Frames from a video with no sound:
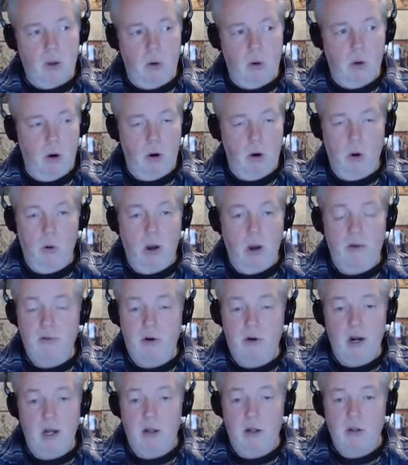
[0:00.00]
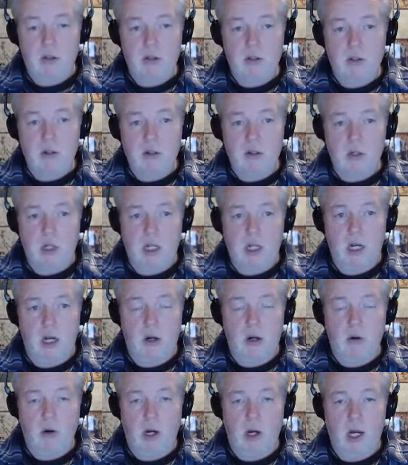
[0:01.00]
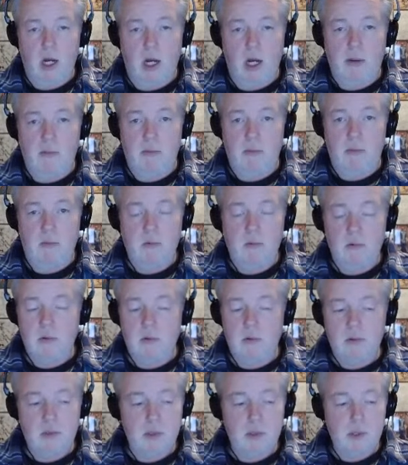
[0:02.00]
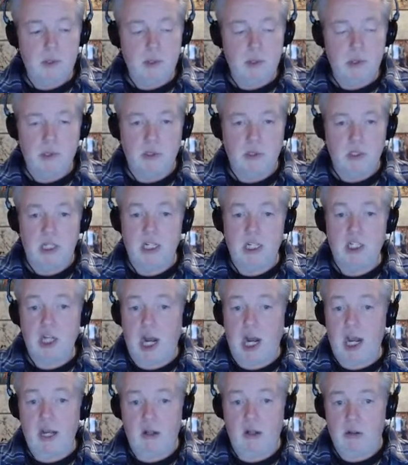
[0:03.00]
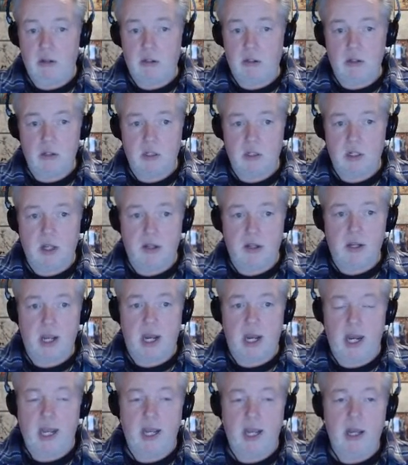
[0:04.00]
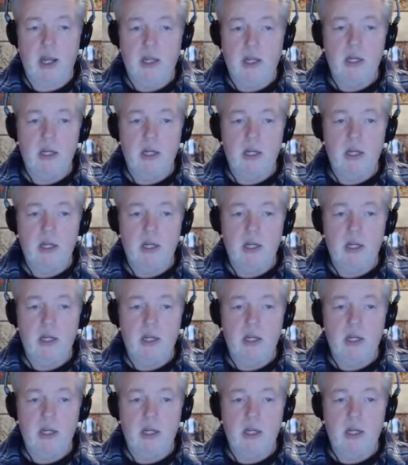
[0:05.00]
or whoever else, Lee Giles is another guy,